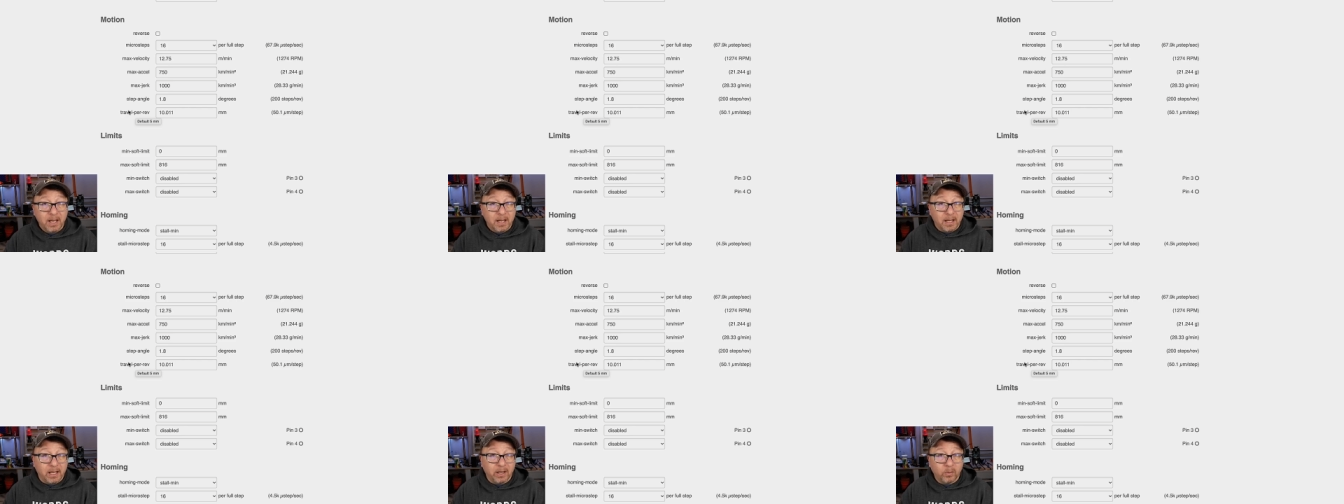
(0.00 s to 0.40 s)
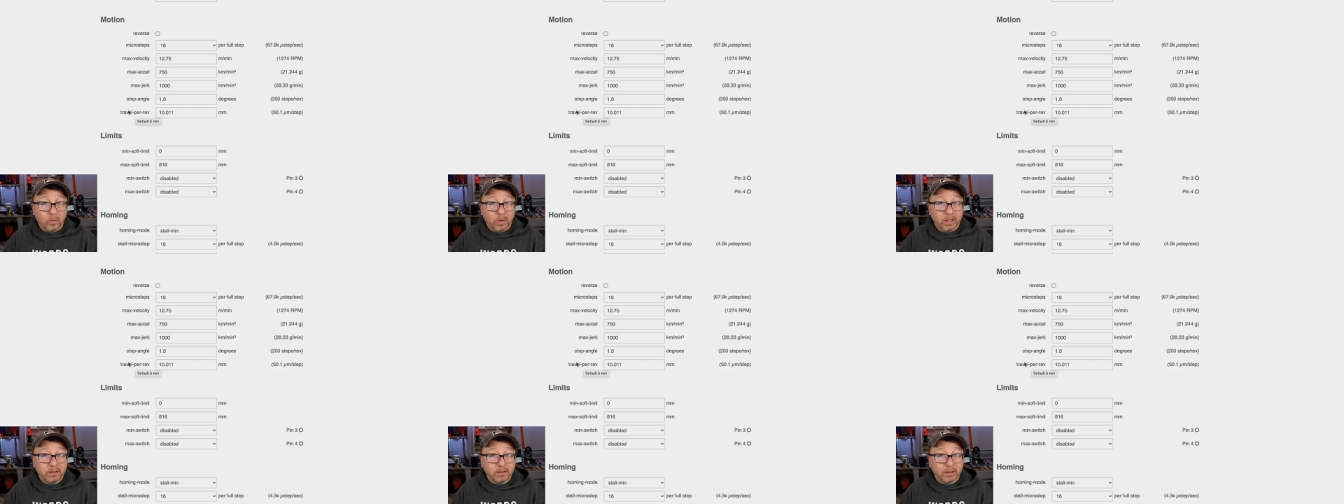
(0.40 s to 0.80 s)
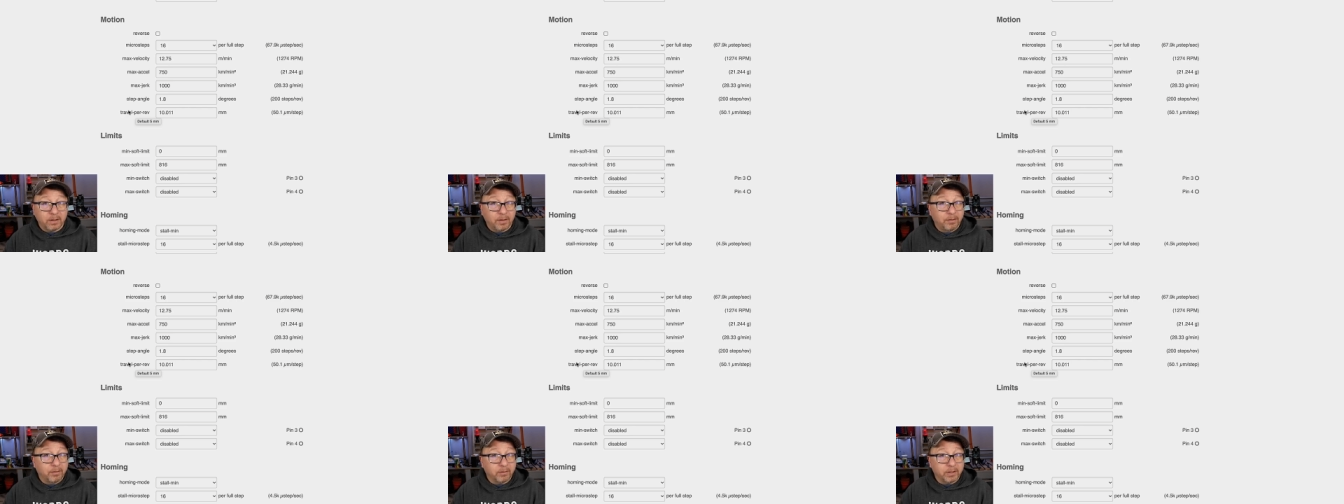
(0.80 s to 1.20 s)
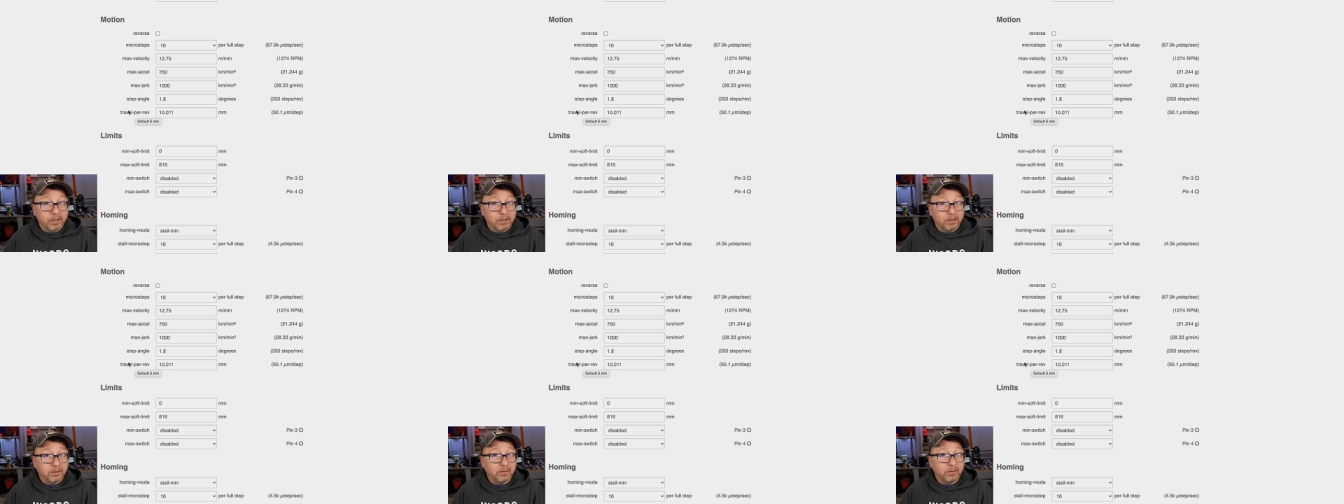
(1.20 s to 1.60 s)
it went
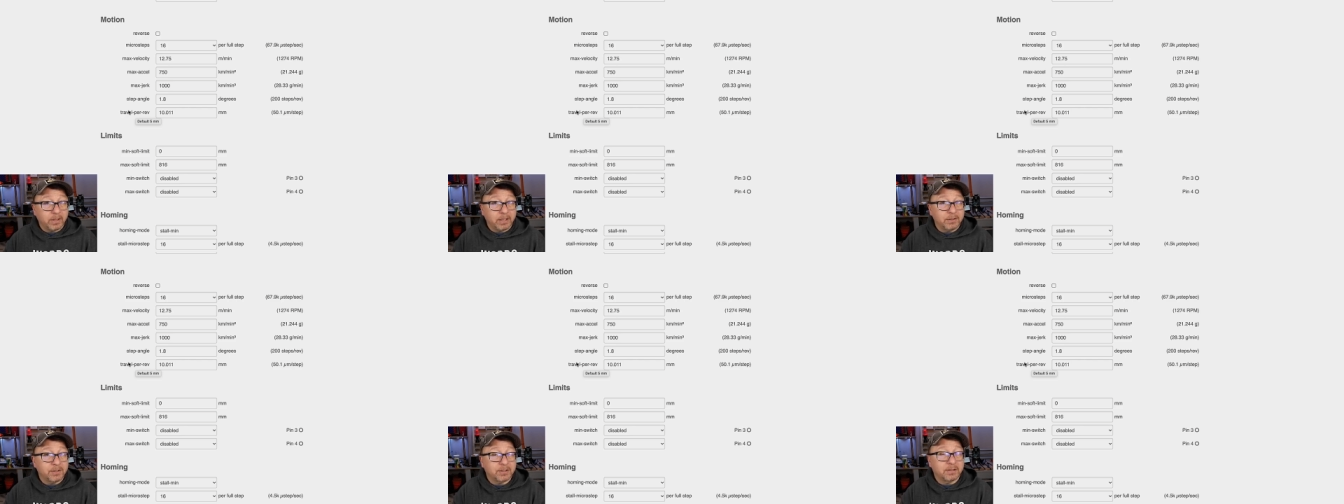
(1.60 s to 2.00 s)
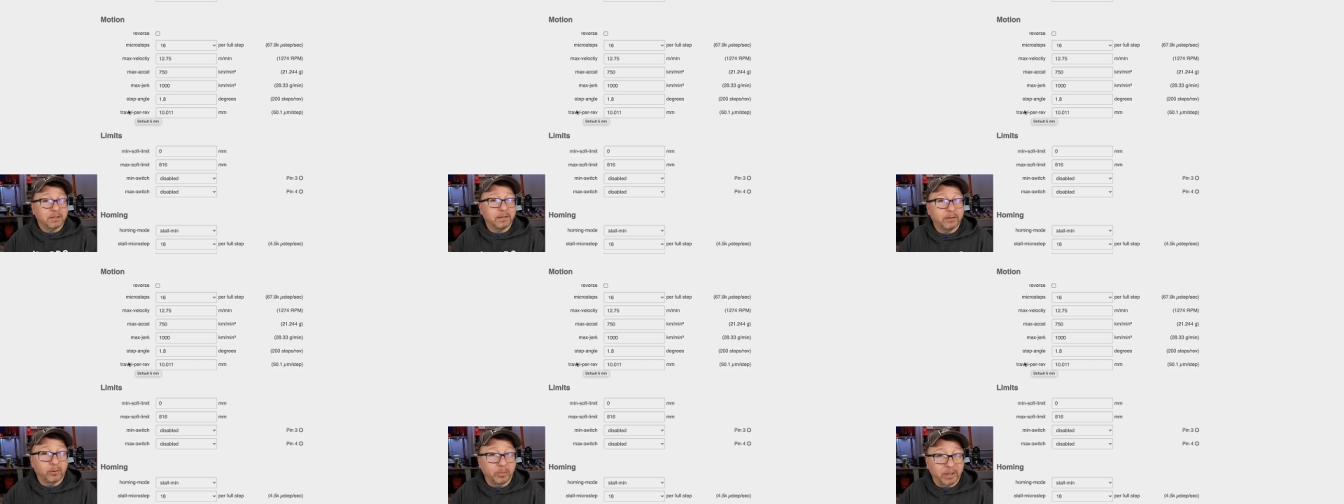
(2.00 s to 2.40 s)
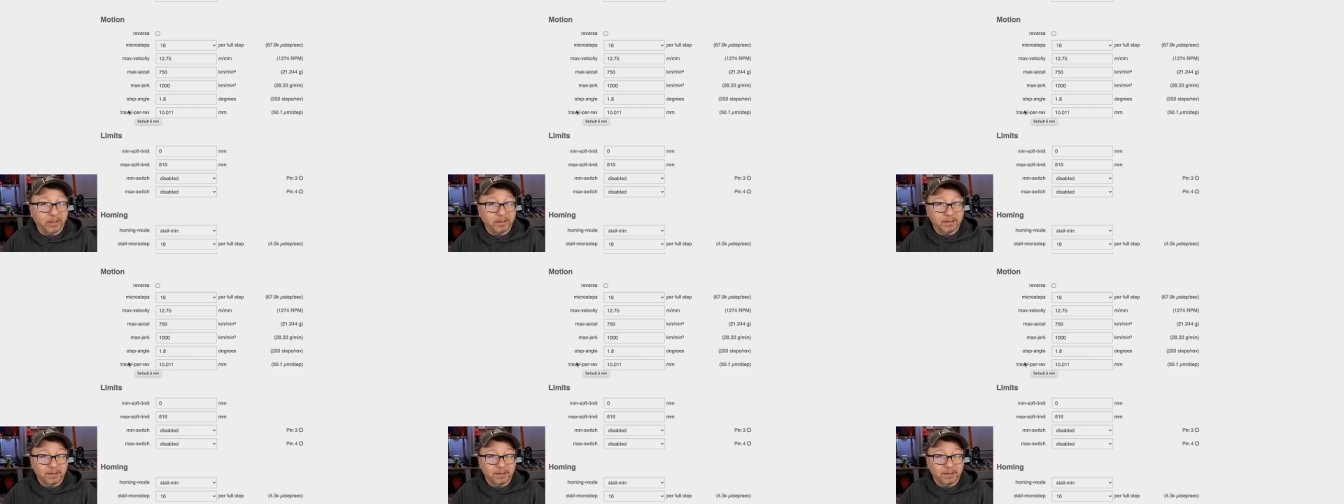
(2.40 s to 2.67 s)
32 in just a little bit,